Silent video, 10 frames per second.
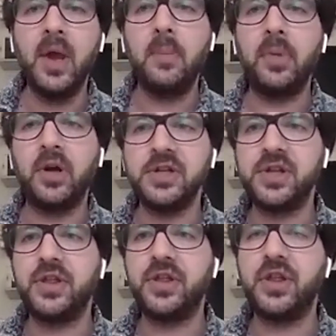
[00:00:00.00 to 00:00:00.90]
because
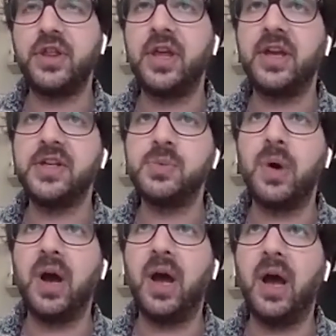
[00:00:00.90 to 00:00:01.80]
the things
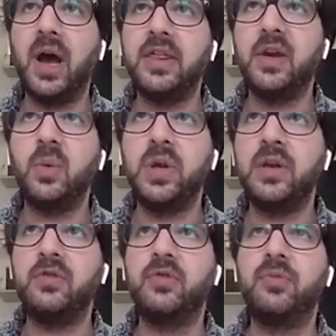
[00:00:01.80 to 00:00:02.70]
where I think
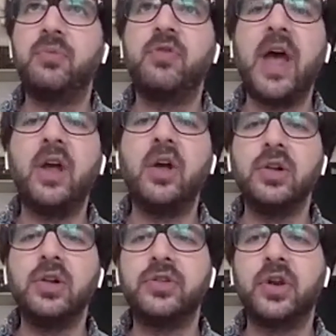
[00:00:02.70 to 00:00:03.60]
we've
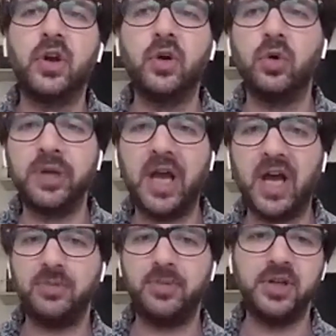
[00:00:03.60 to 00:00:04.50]
failed can all be
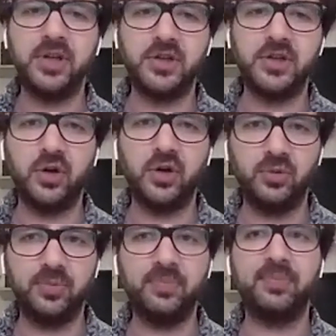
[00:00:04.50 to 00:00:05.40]
attributed
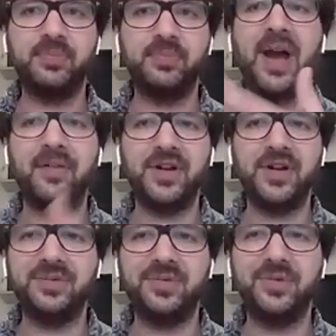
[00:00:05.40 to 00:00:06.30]
to
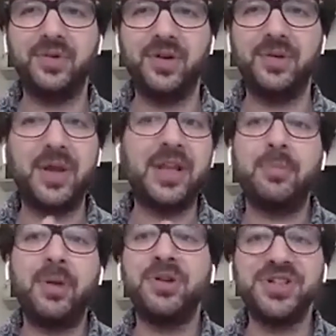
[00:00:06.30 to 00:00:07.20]
having either
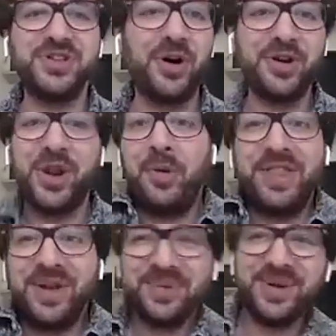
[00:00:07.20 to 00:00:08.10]
people just not
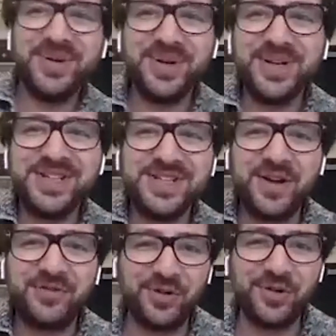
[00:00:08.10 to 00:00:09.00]
knowing that we were doing
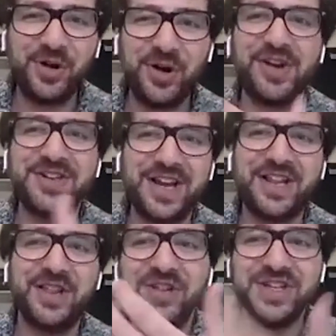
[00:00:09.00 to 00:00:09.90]
stuff or not
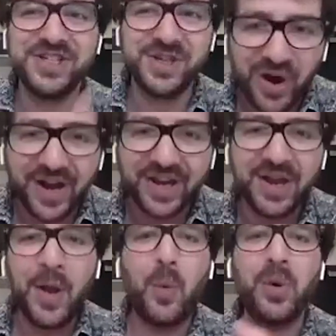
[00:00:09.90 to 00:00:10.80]
understanding the reason why,
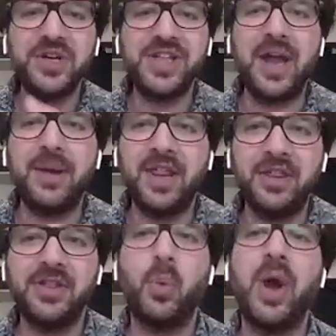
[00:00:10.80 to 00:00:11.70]
which then meant
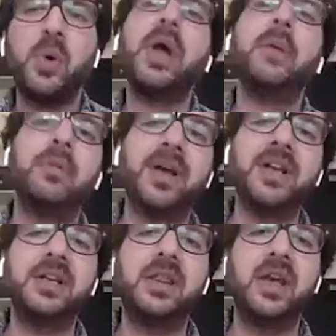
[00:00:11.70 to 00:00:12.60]
that the way we were
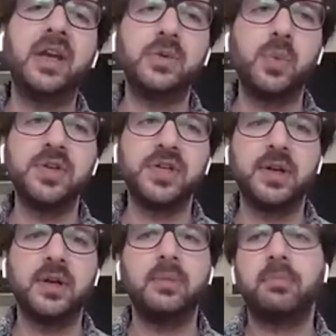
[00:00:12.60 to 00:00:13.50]
implementing things
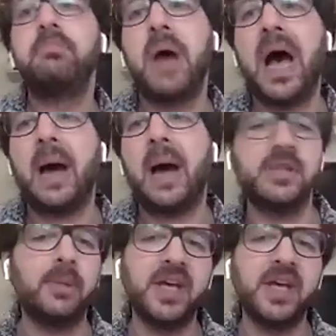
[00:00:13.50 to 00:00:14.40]
wasn't perhaps
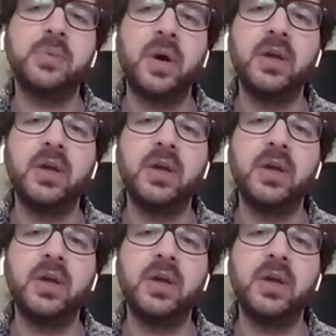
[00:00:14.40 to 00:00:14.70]
the best way